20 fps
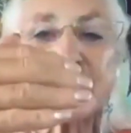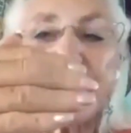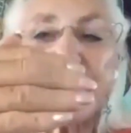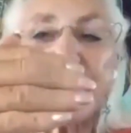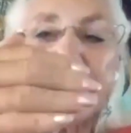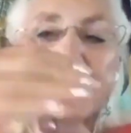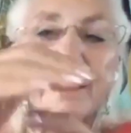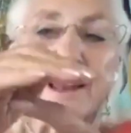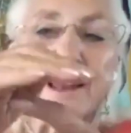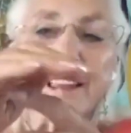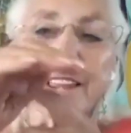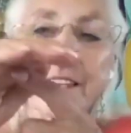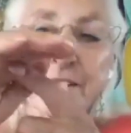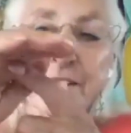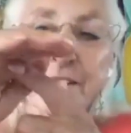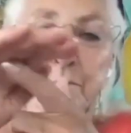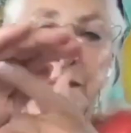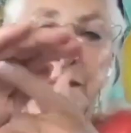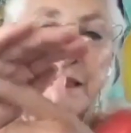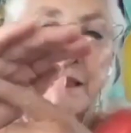and the
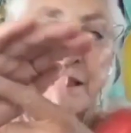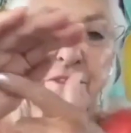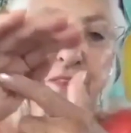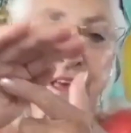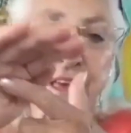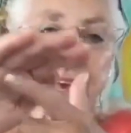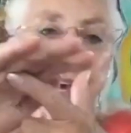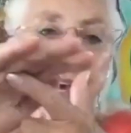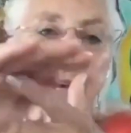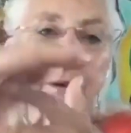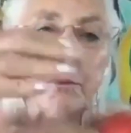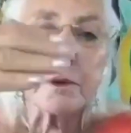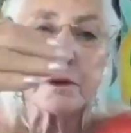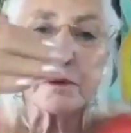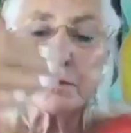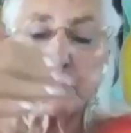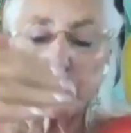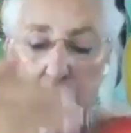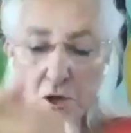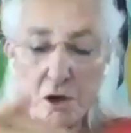middle of the hand
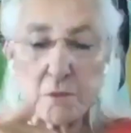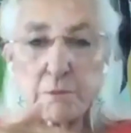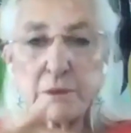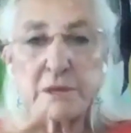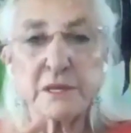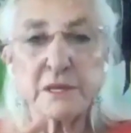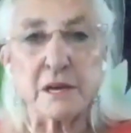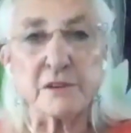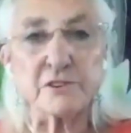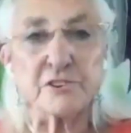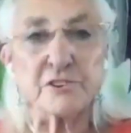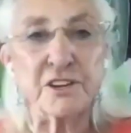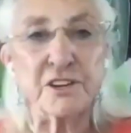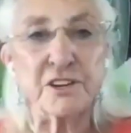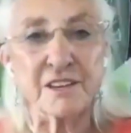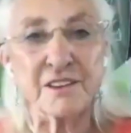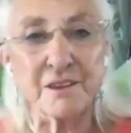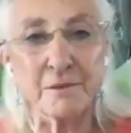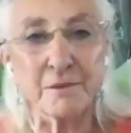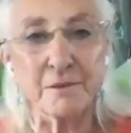will not be touching,
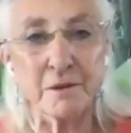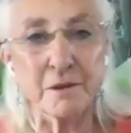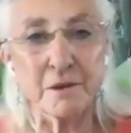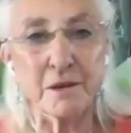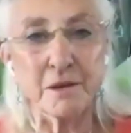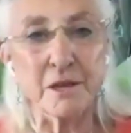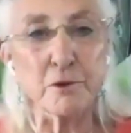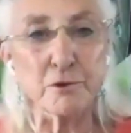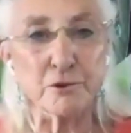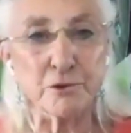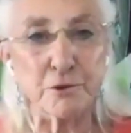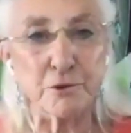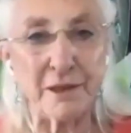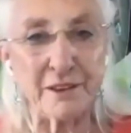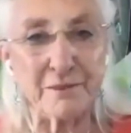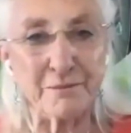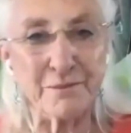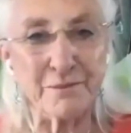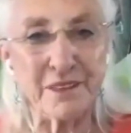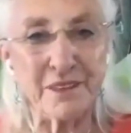
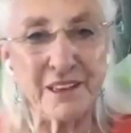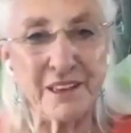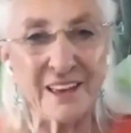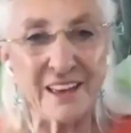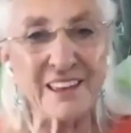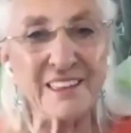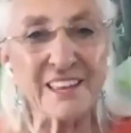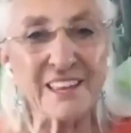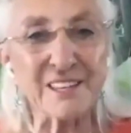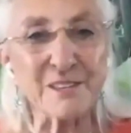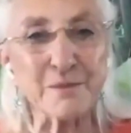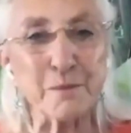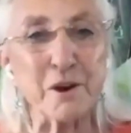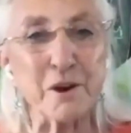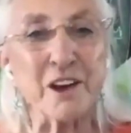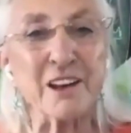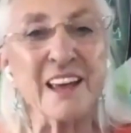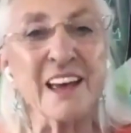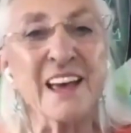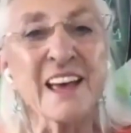usually, in this spot.